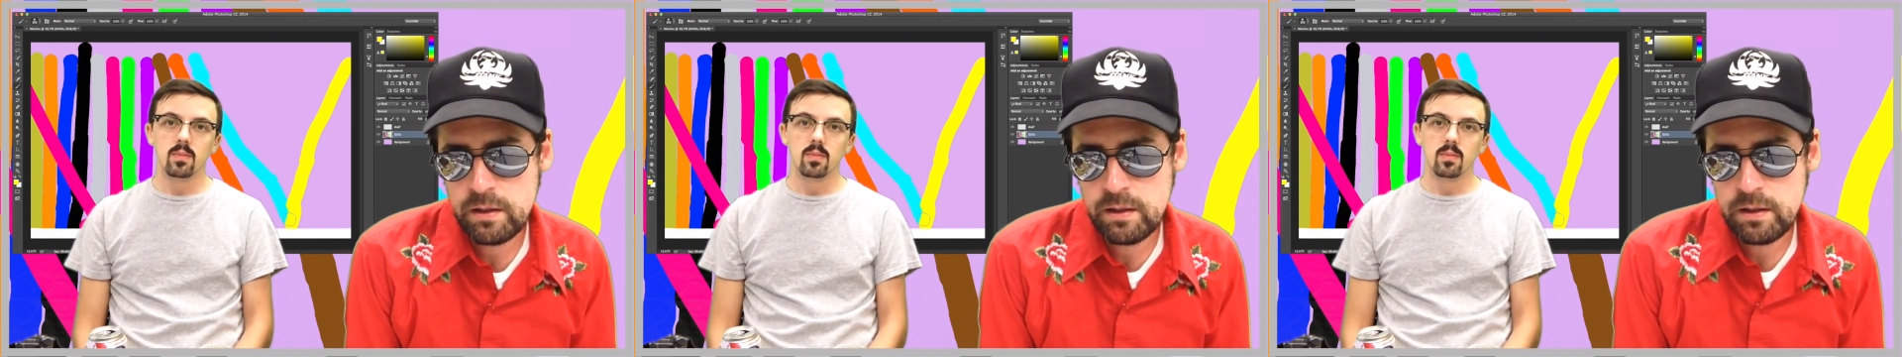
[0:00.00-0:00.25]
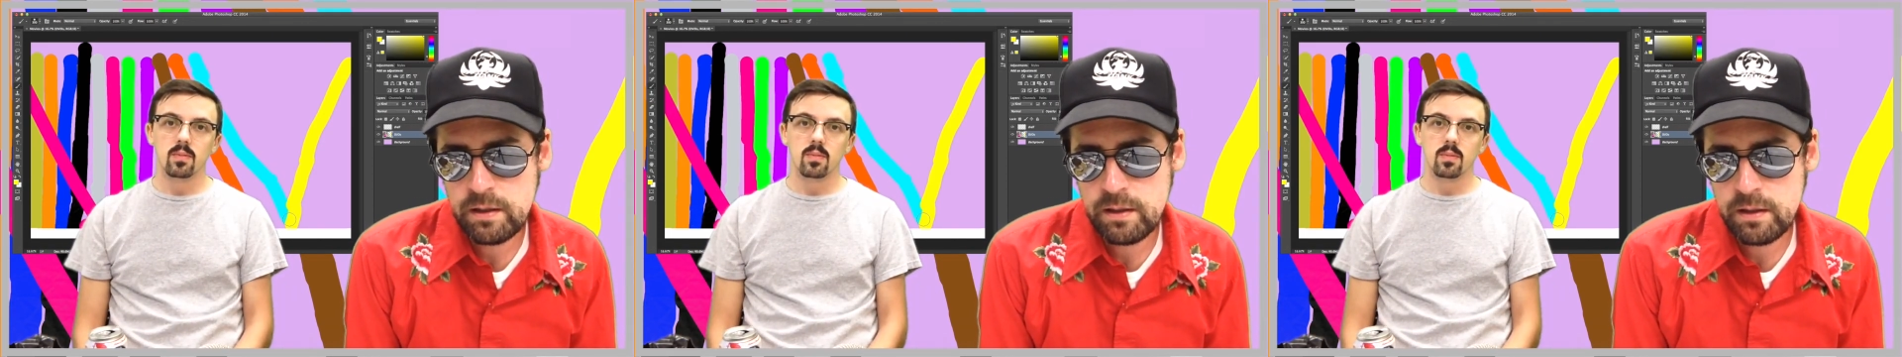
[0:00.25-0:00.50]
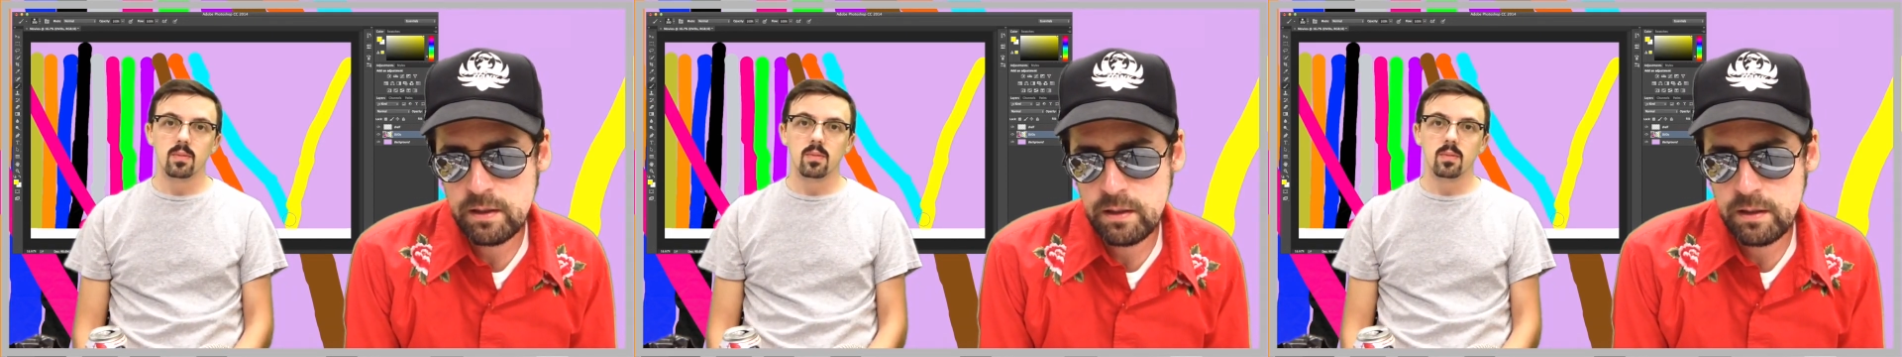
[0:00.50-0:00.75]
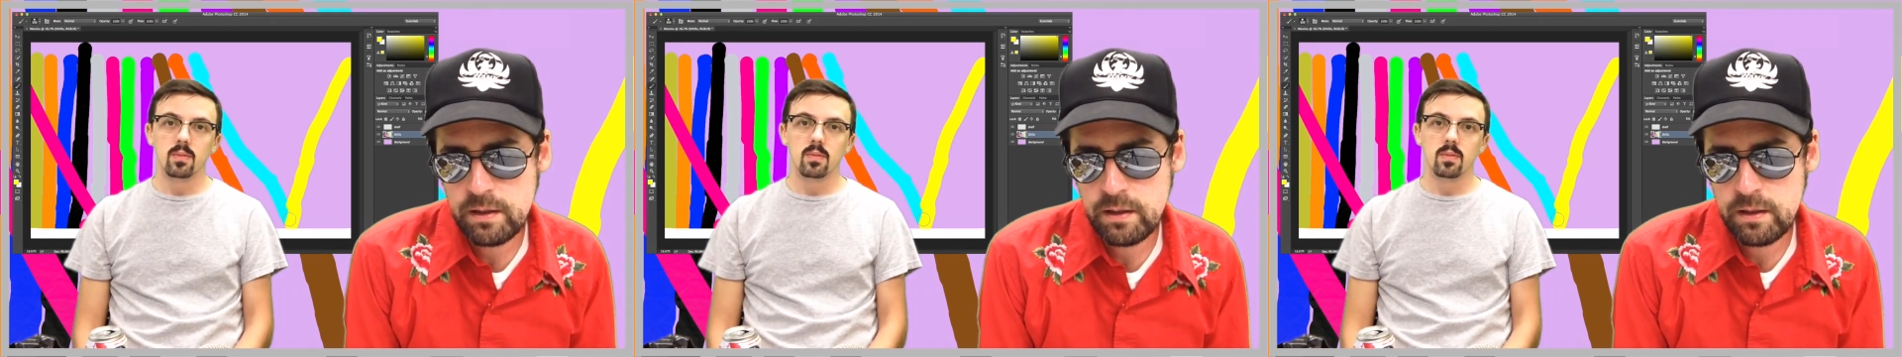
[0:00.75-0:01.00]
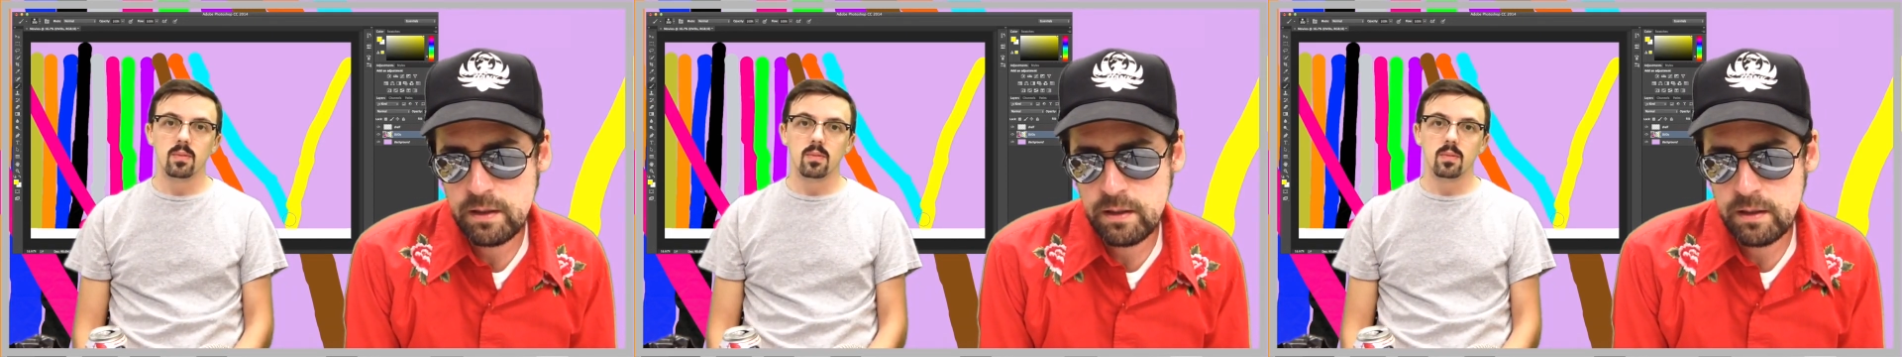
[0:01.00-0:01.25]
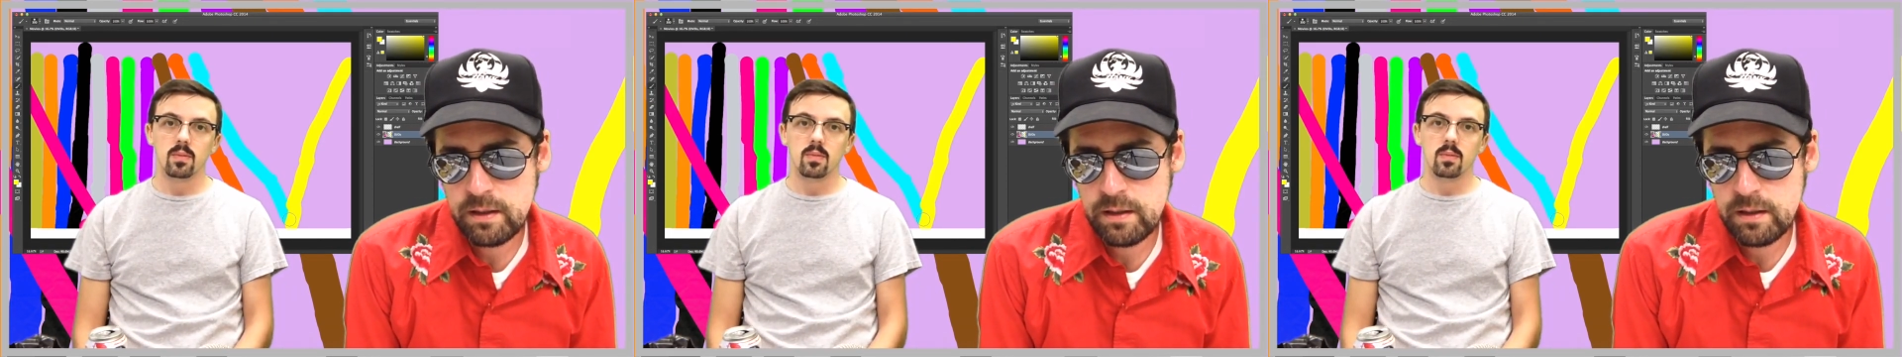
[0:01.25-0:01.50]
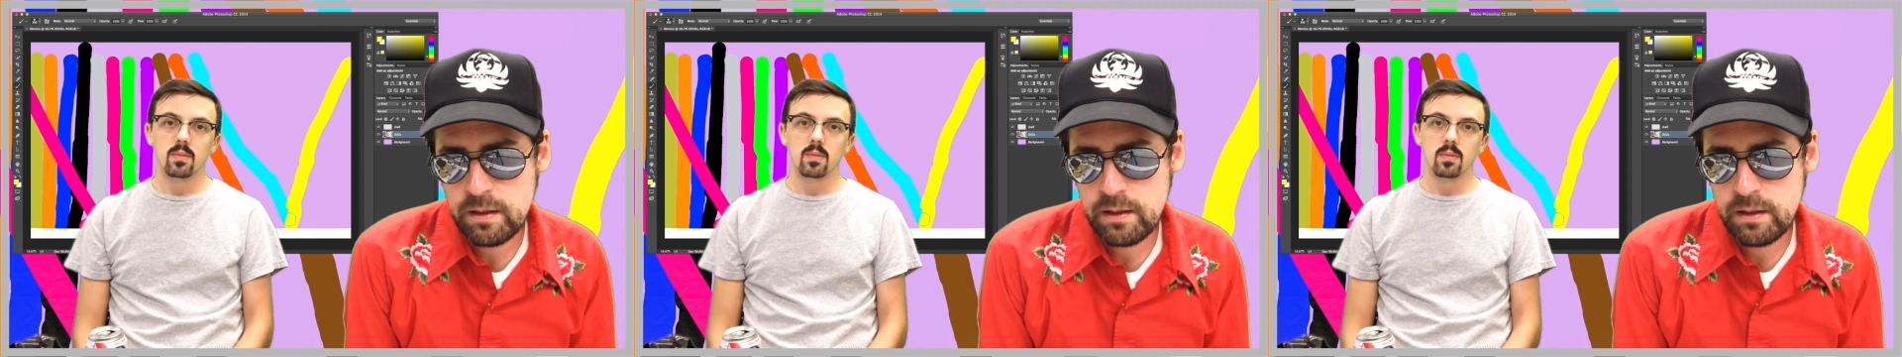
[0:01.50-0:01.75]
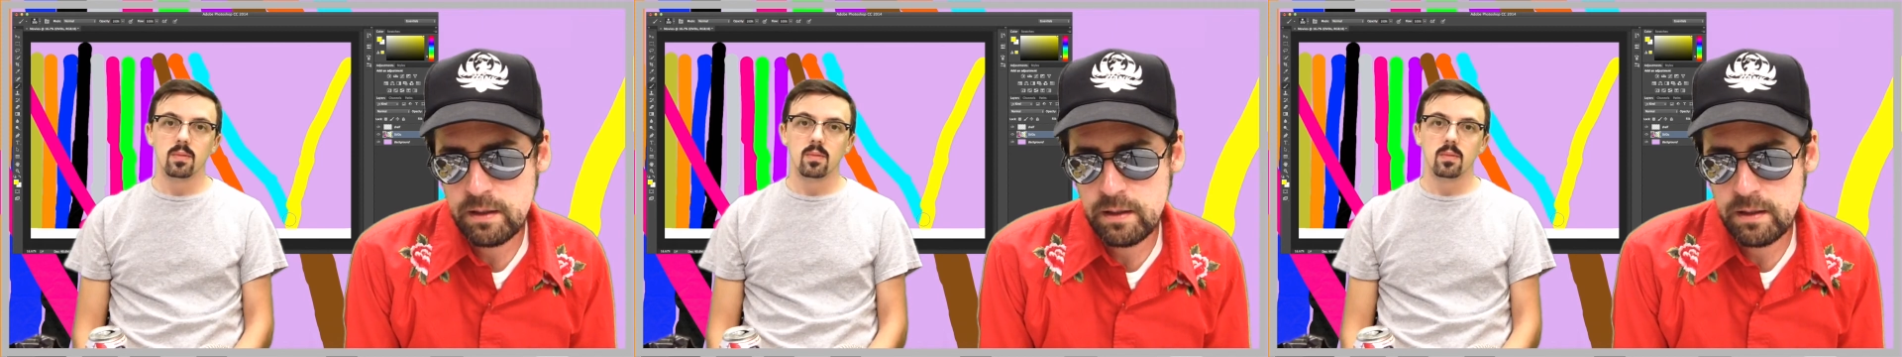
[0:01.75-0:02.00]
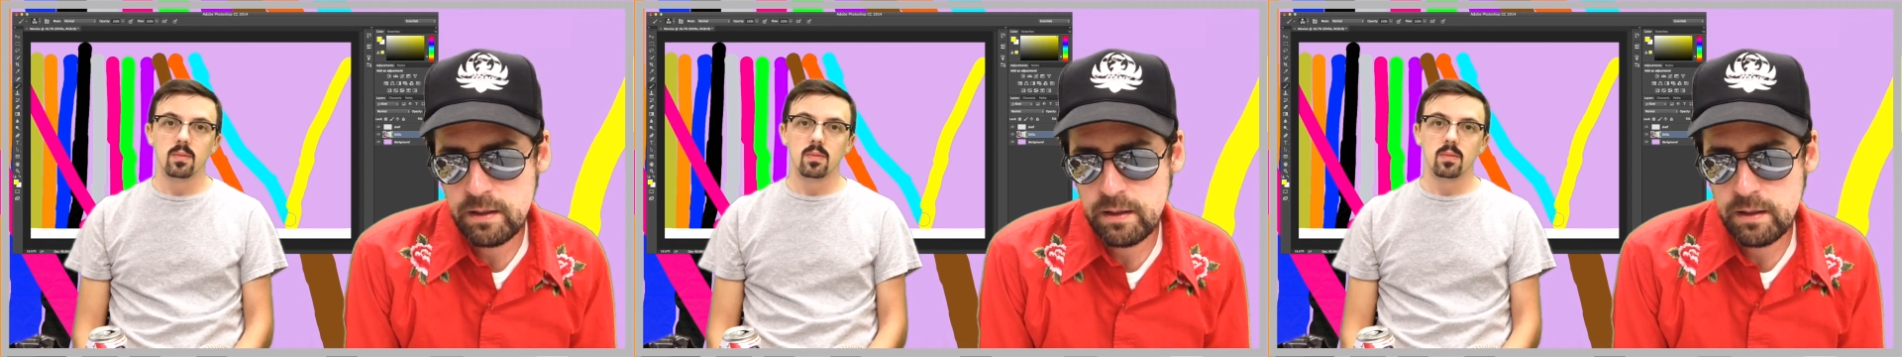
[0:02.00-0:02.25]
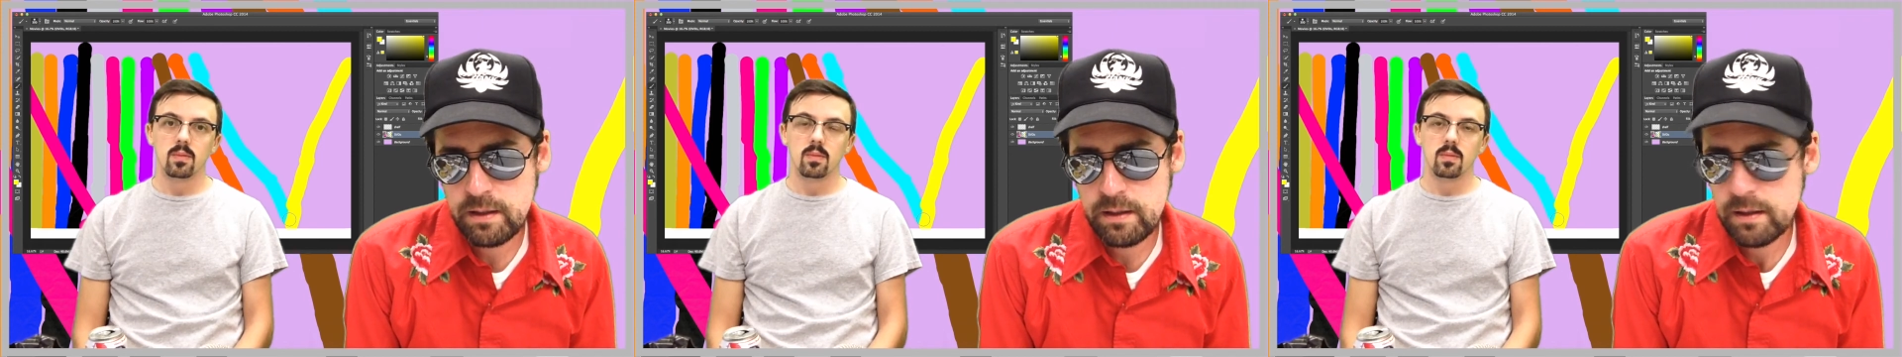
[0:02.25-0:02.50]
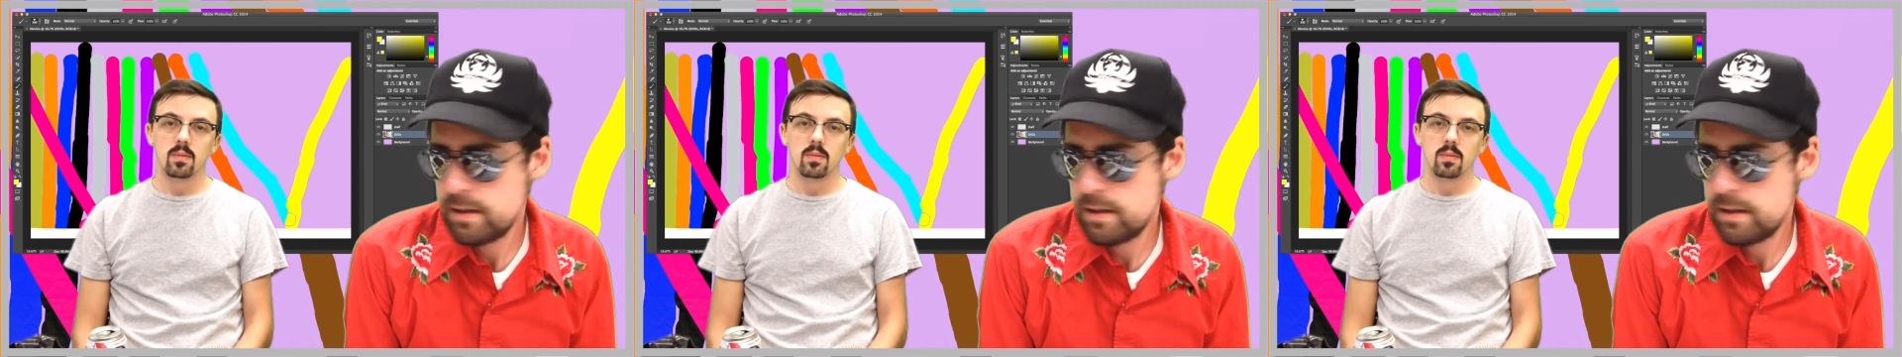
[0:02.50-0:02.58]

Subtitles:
No one is speaking in this clip.